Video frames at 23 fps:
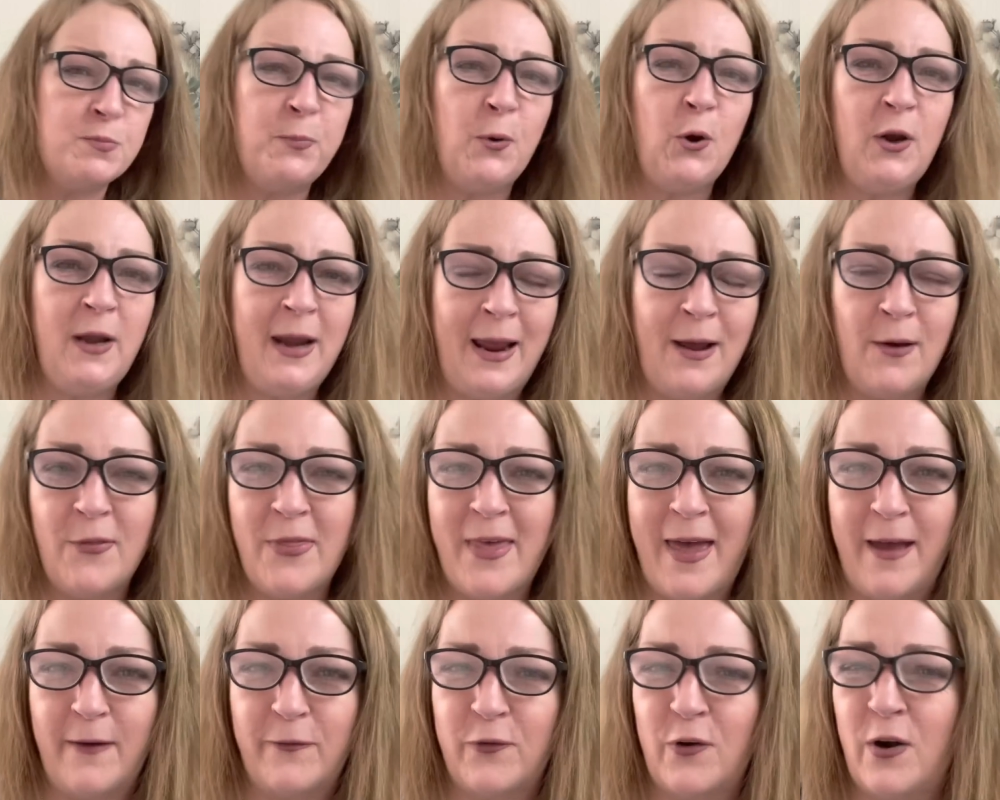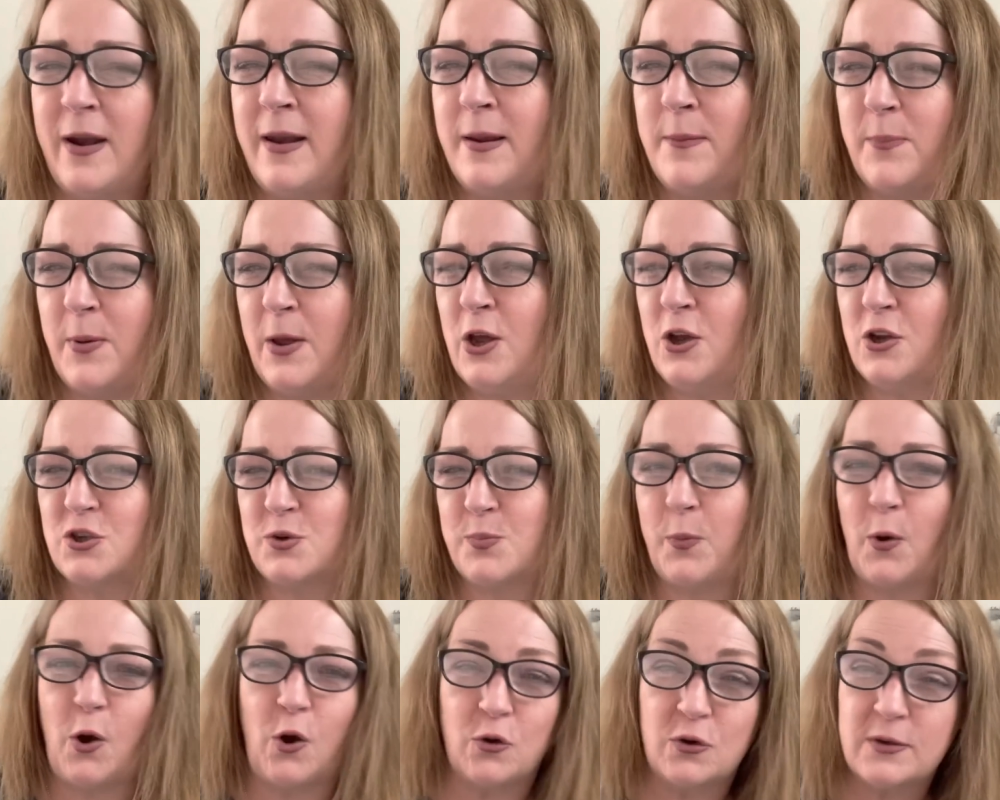putting it out there for any
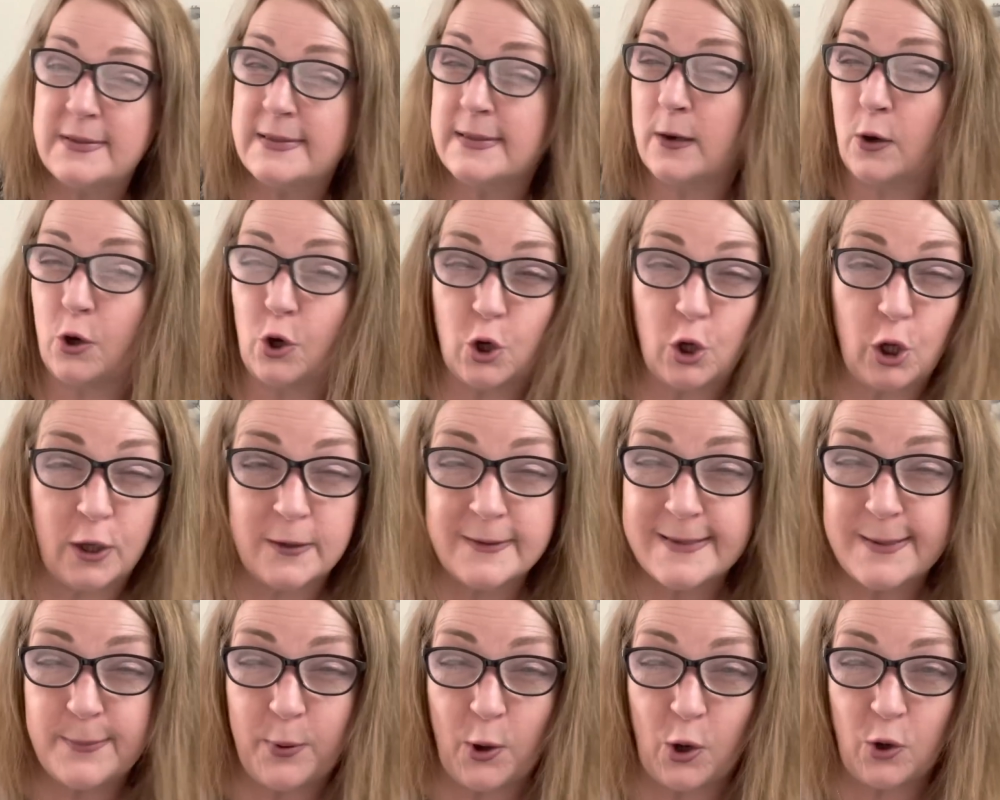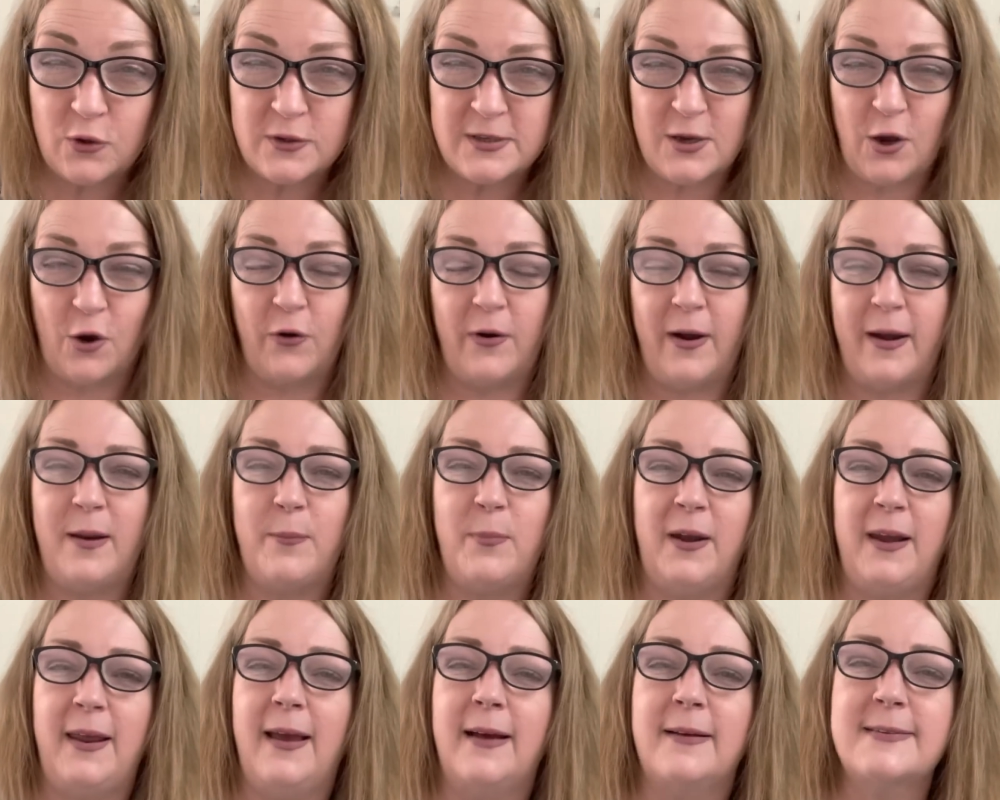Birchbox or Glossybox or
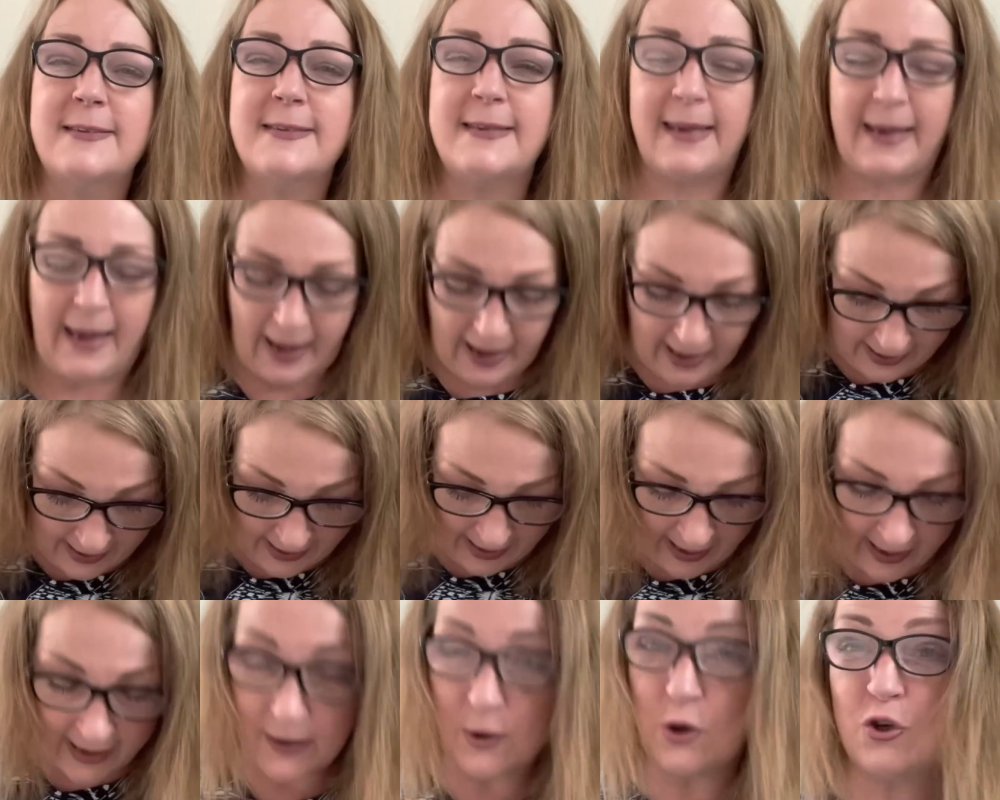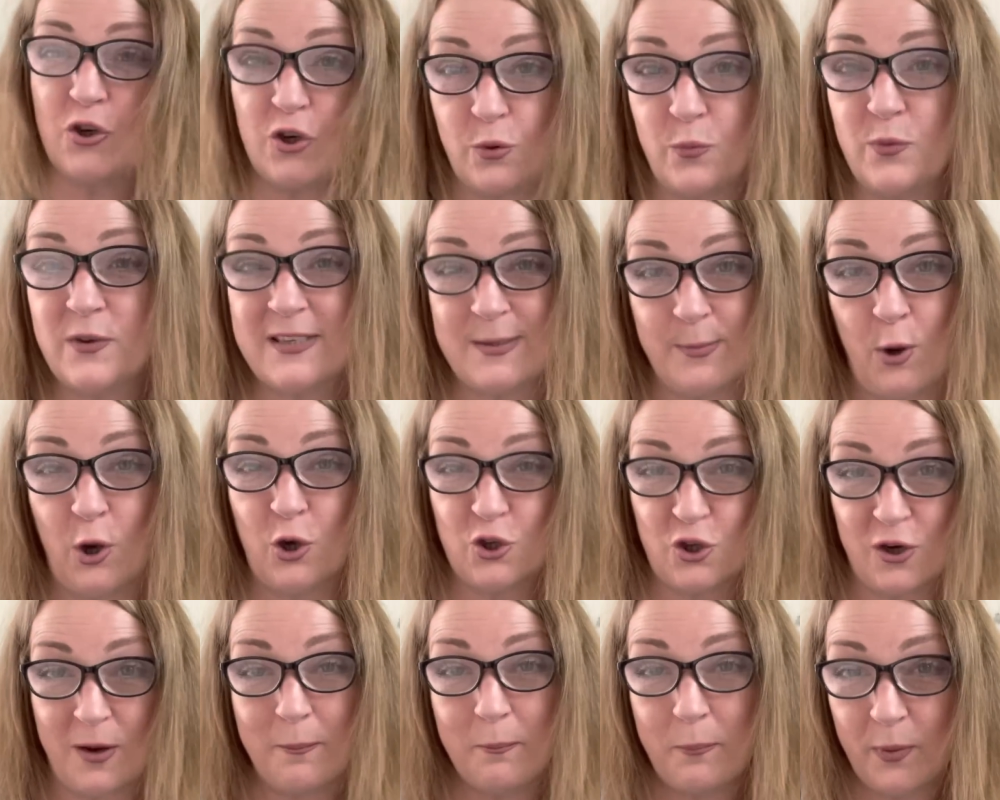anybody else. I could do with some more
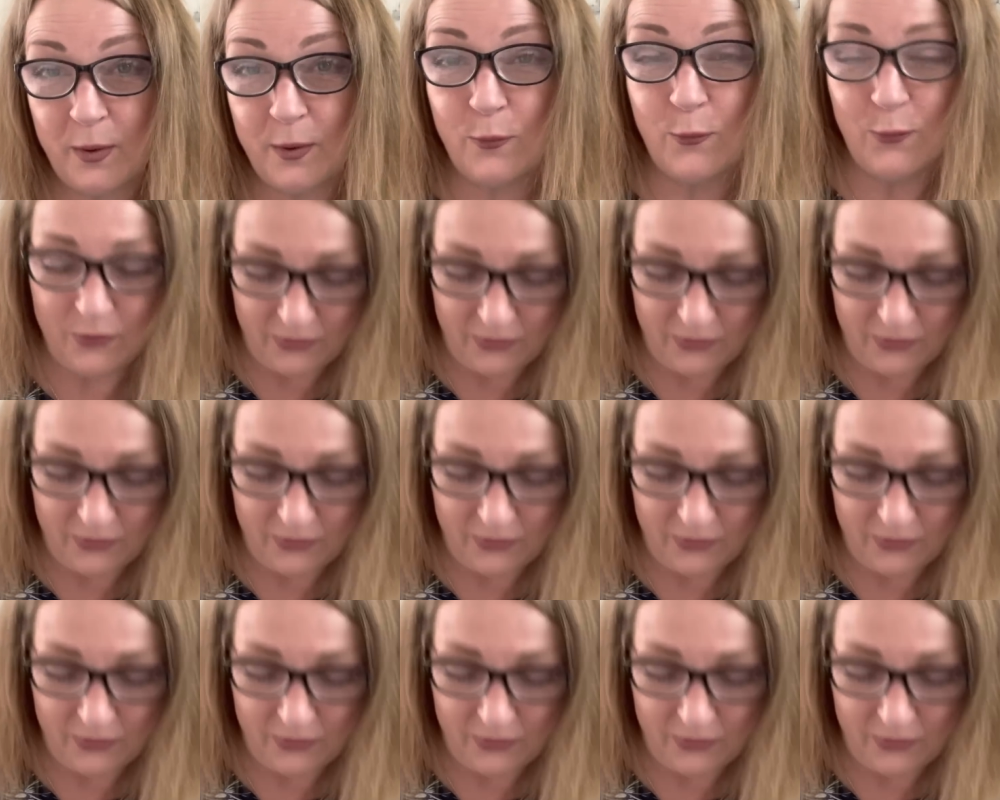shampoo,